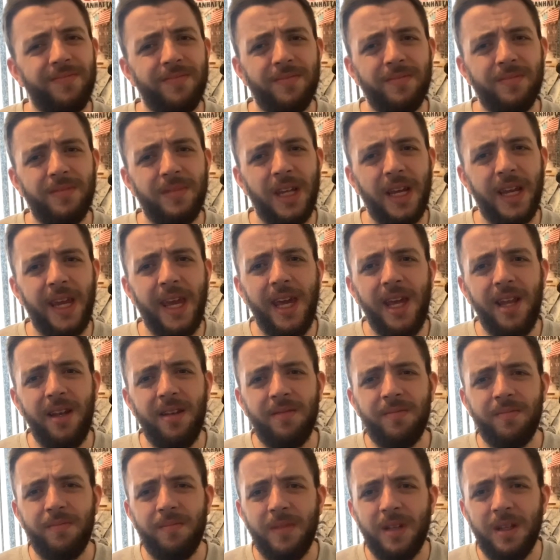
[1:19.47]
Again,
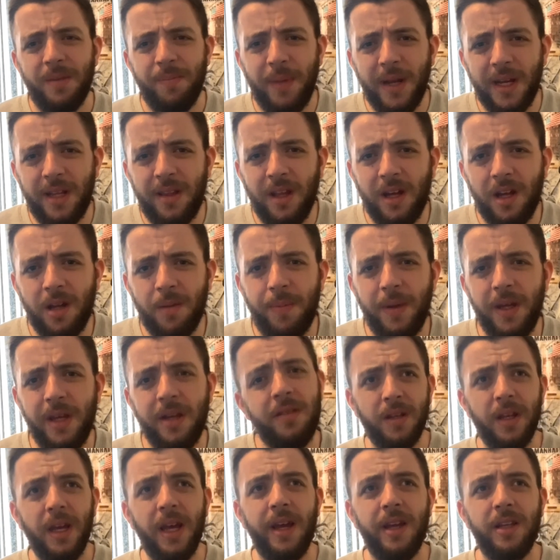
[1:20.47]
big derby.
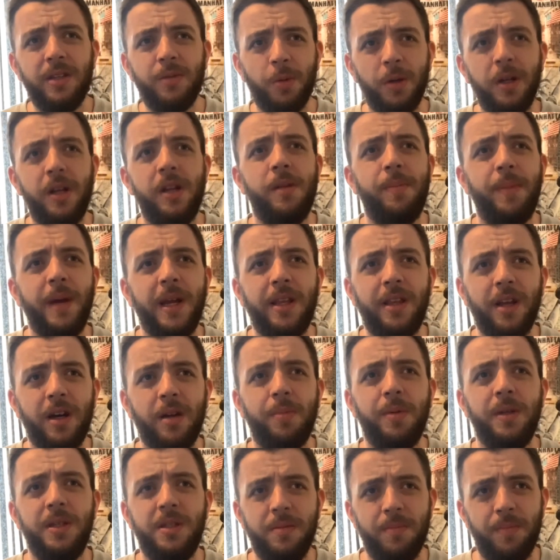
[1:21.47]
It is one of the big
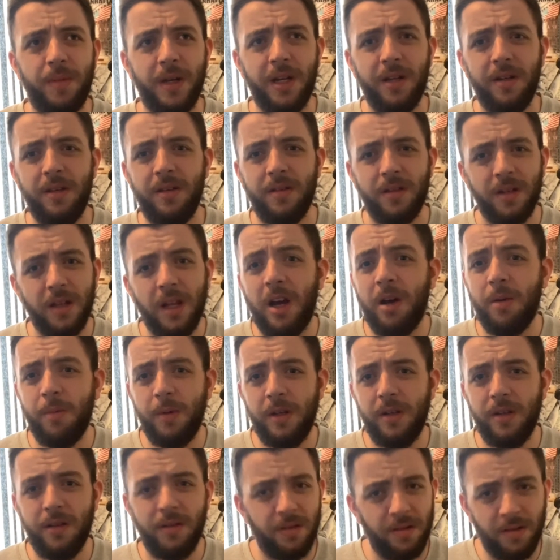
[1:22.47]
derbies in Britain. I wouldn't
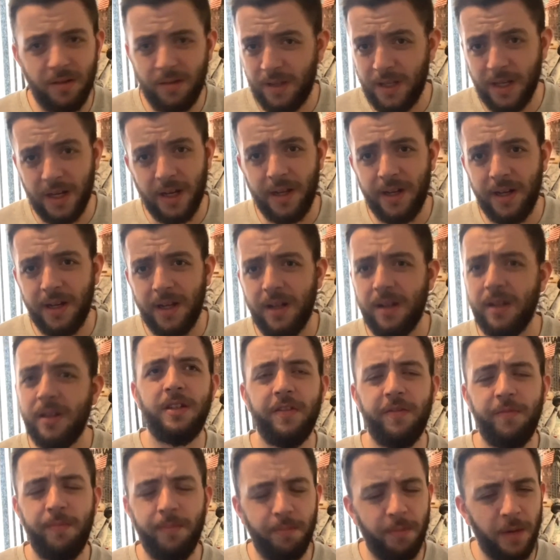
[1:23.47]
deny that.
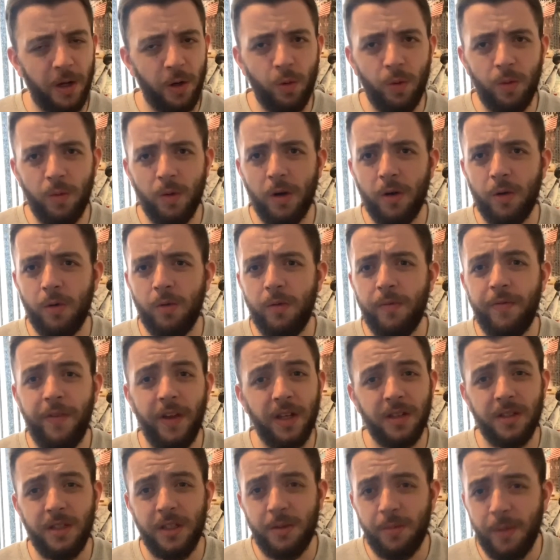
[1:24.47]
With Millwall
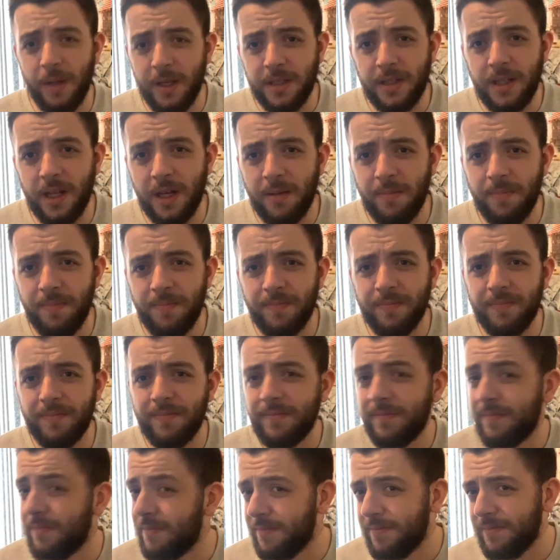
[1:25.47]
versus West Ham.
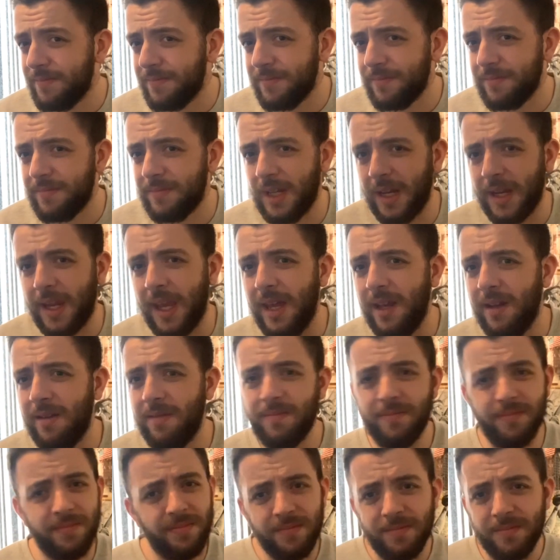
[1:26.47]
Again,
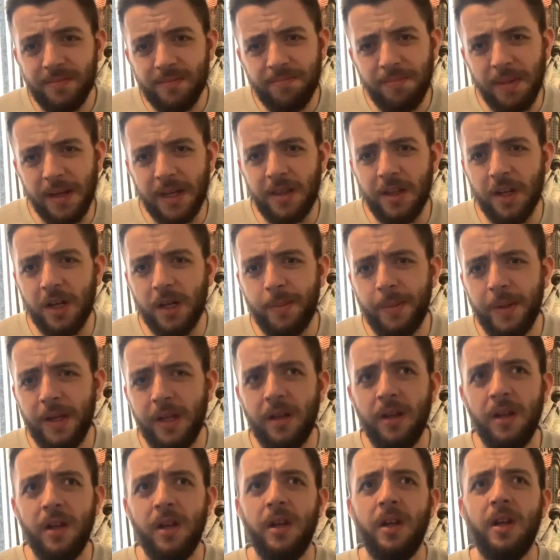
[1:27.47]
big derby.
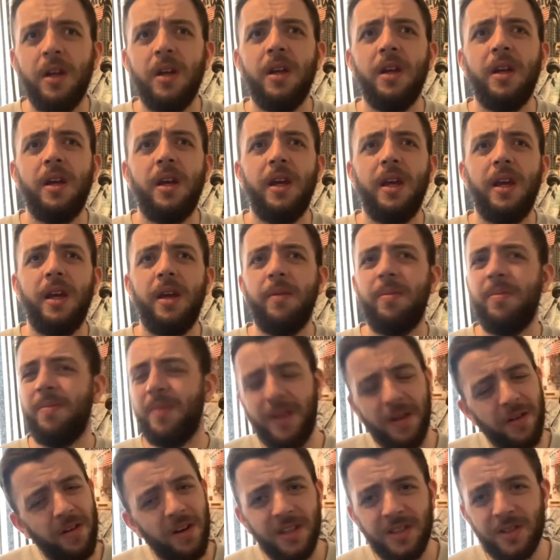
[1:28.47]
The
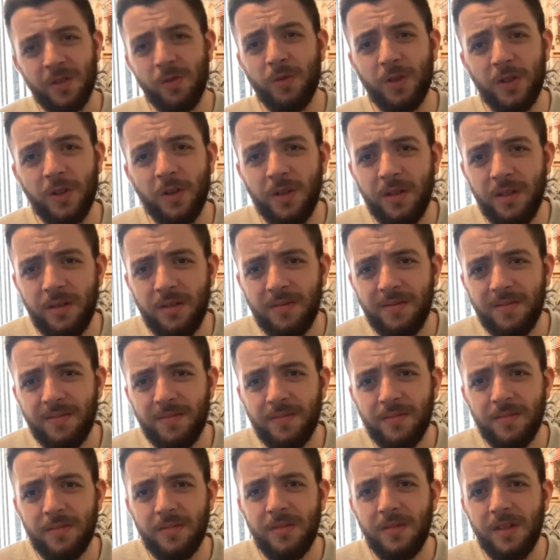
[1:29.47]
list goes on.
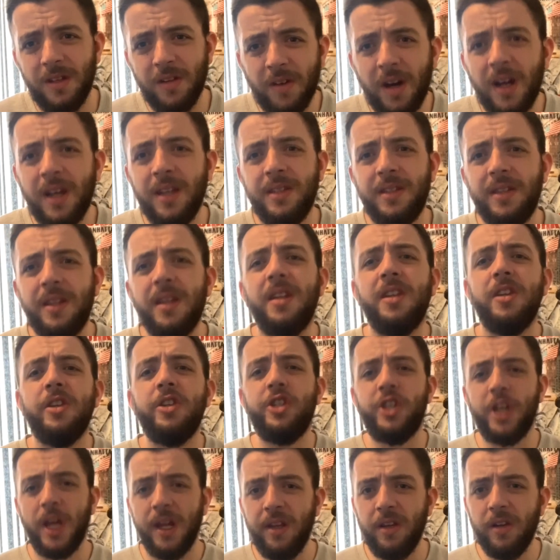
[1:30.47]
The list
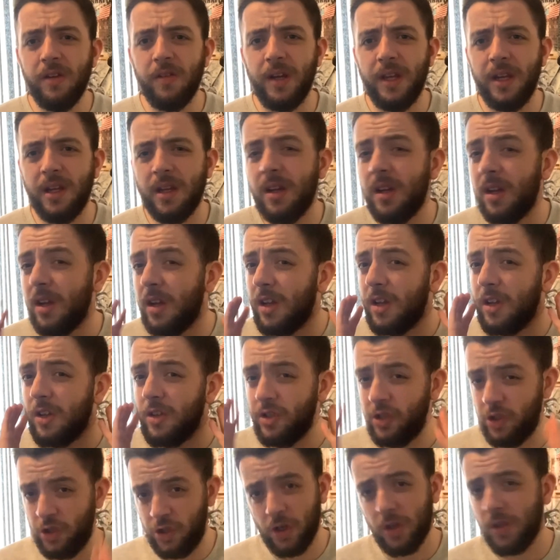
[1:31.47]
genuinely
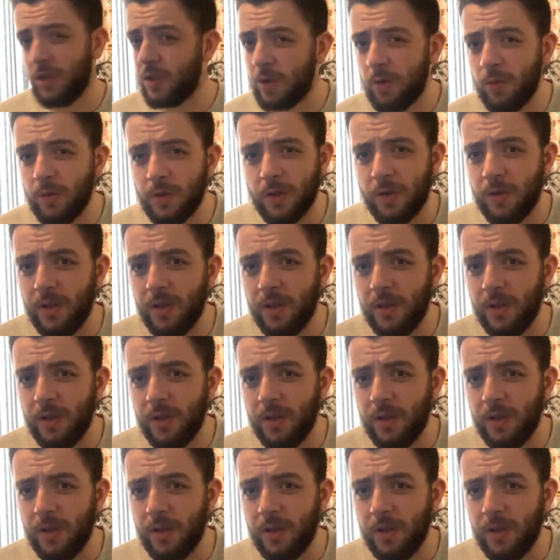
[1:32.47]
just goes on.